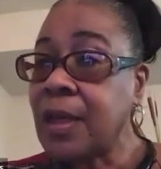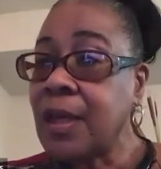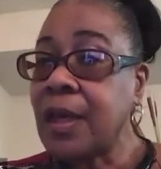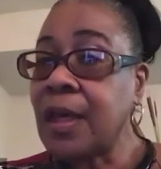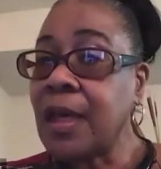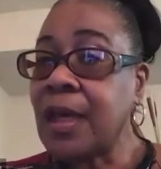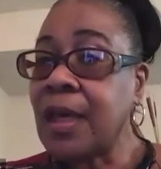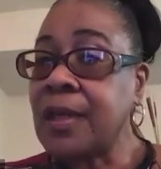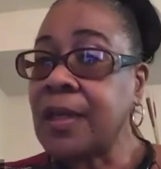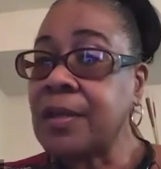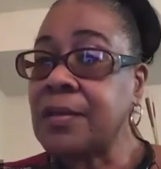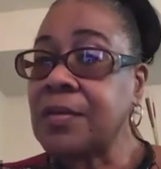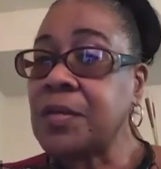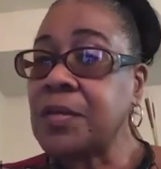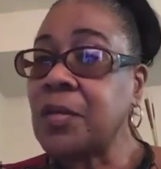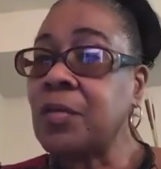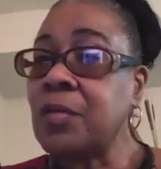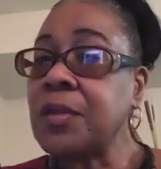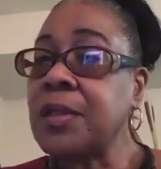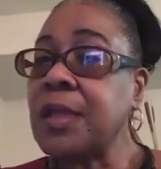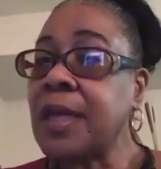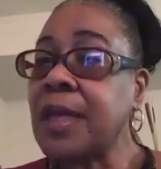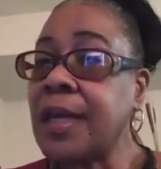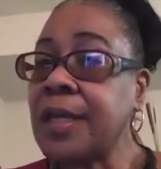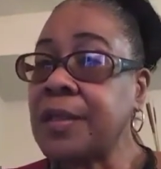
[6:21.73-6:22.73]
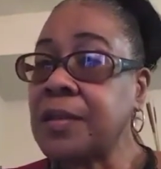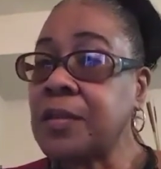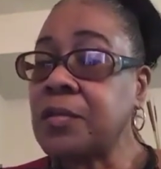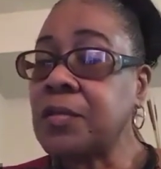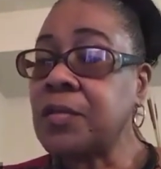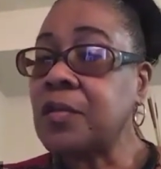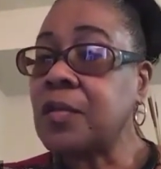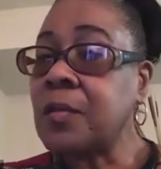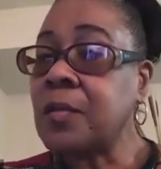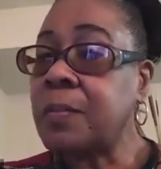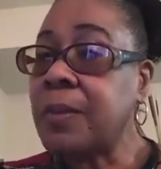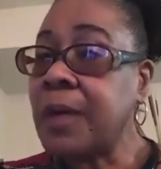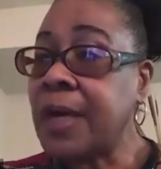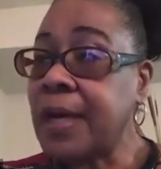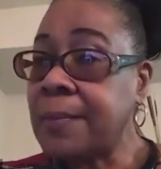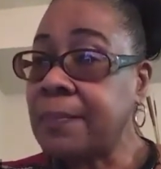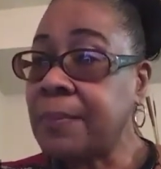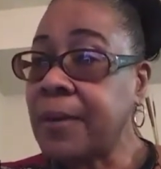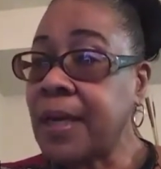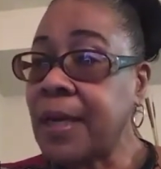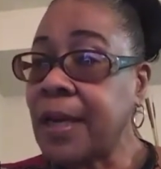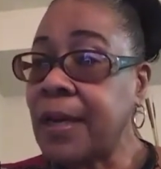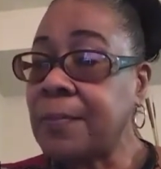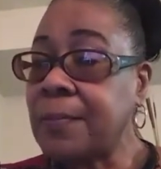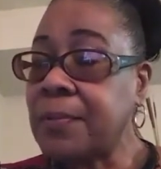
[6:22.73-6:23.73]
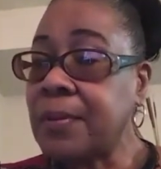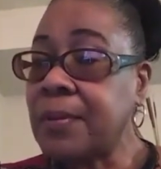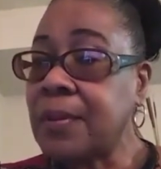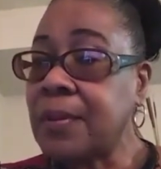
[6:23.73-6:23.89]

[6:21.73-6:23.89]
And so they had to do the BiPAP.